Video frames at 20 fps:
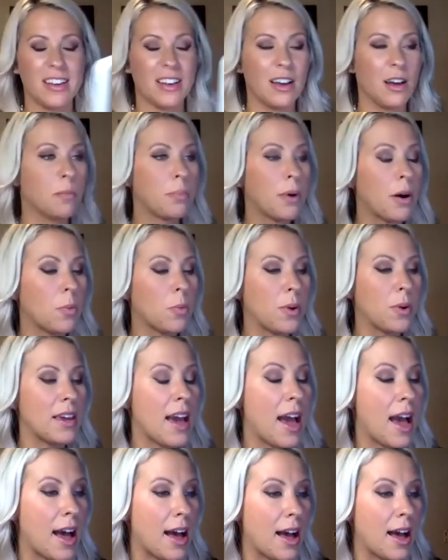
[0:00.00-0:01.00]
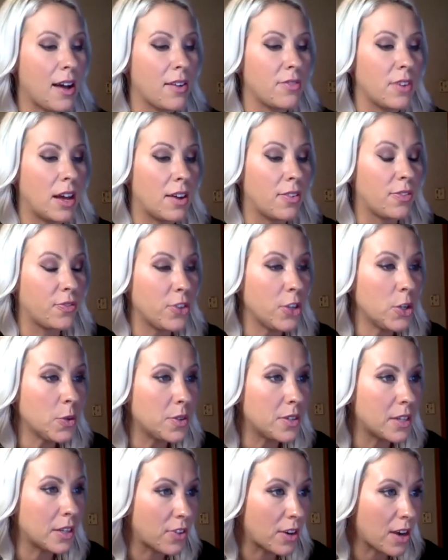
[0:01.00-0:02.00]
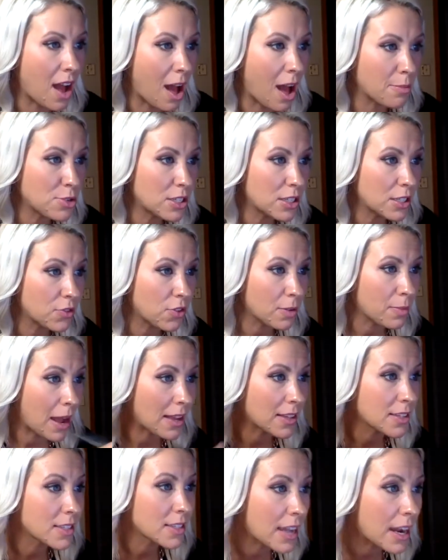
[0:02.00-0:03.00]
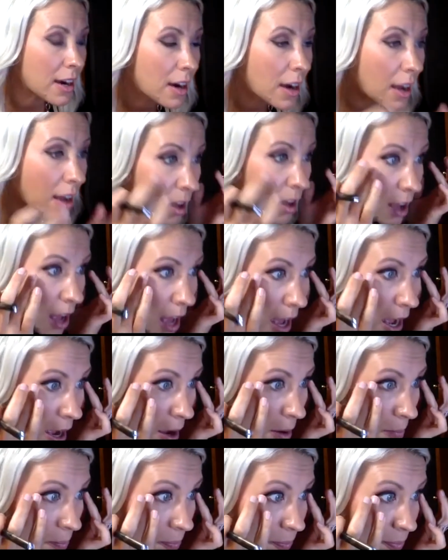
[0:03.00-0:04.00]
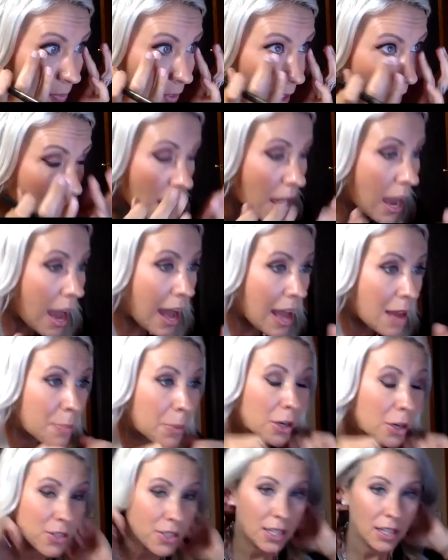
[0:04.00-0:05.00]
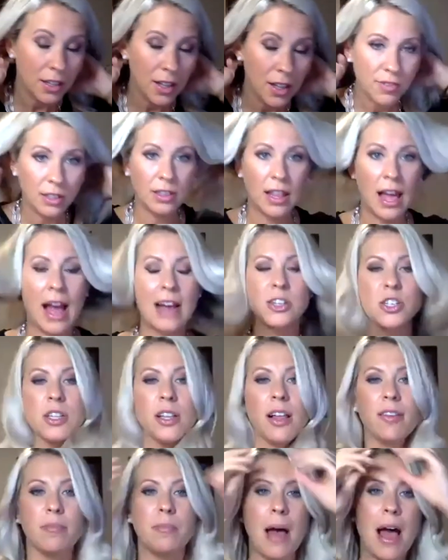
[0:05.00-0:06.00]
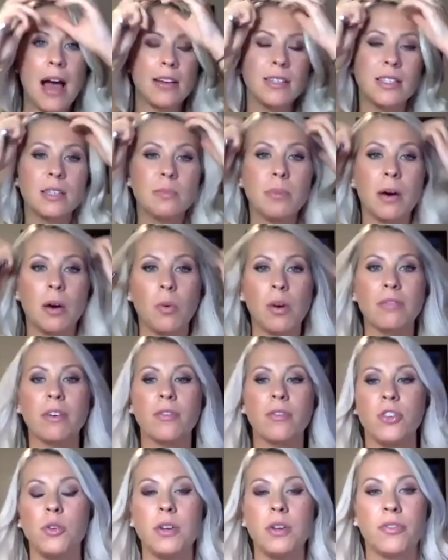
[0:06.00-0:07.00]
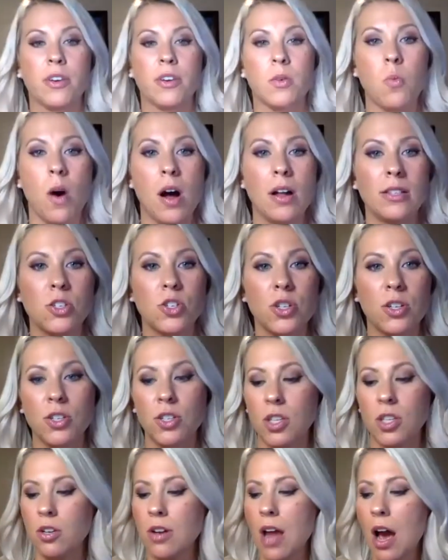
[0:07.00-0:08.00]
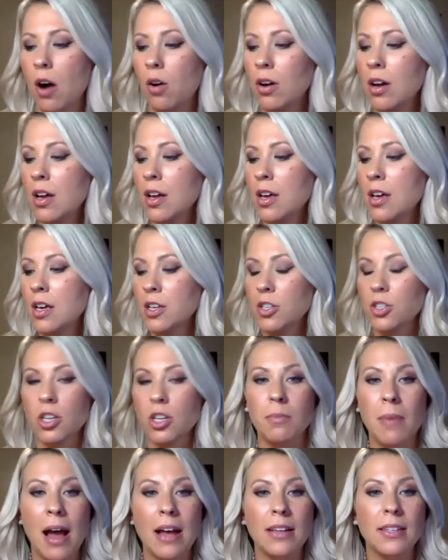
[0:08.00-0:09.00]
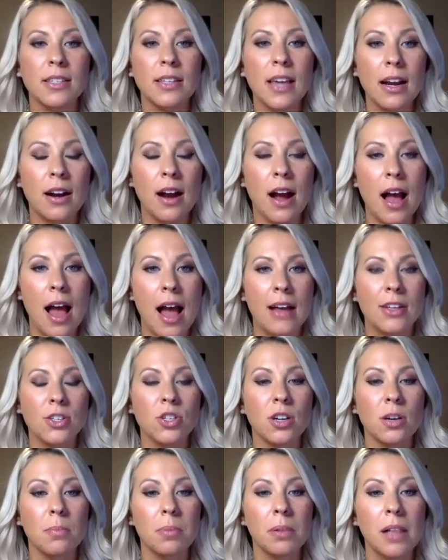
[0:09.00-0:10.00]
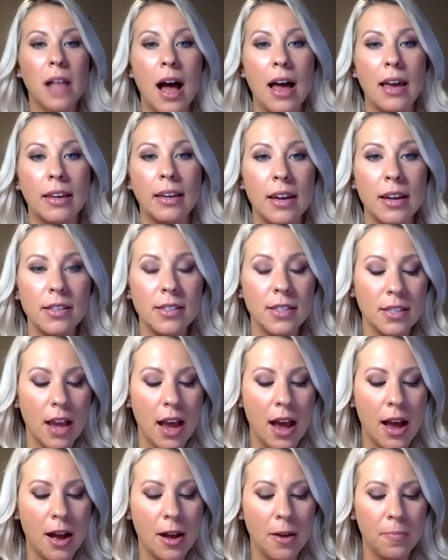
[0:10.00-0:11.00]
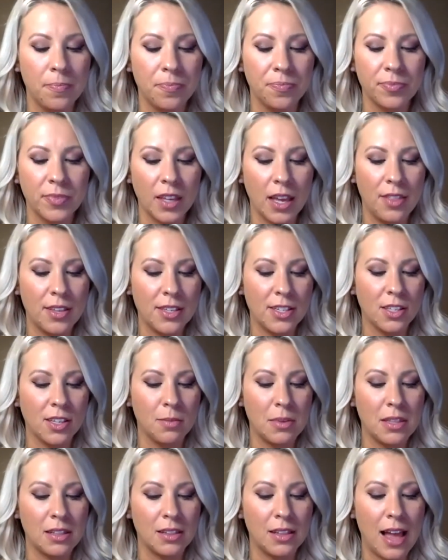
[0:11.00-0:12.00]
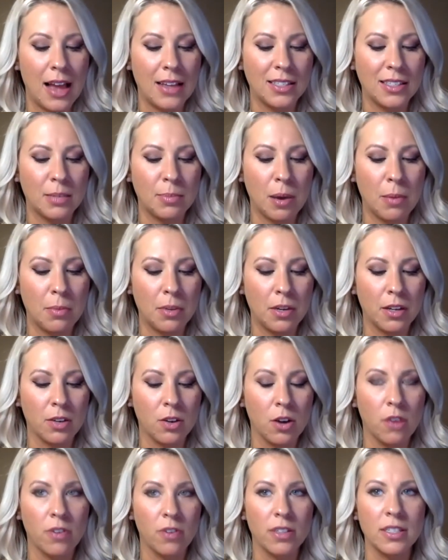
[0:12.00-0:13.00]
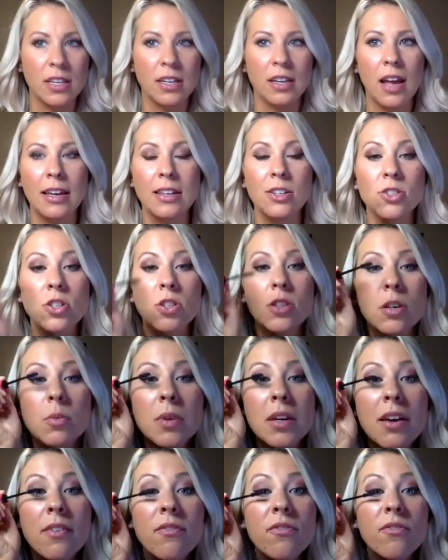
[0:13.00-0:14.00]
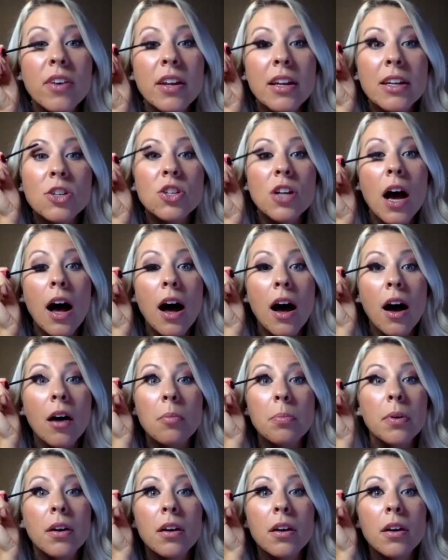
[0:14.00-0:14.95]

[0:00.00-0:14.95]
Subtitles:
But we have a few different options for mascara. I personally love the Lash Love best, but we have a few different ones, just so you know. So mascara, as you're applying it, and this is gonna be the last tip I'm gonna go over tonight so that we can finish up.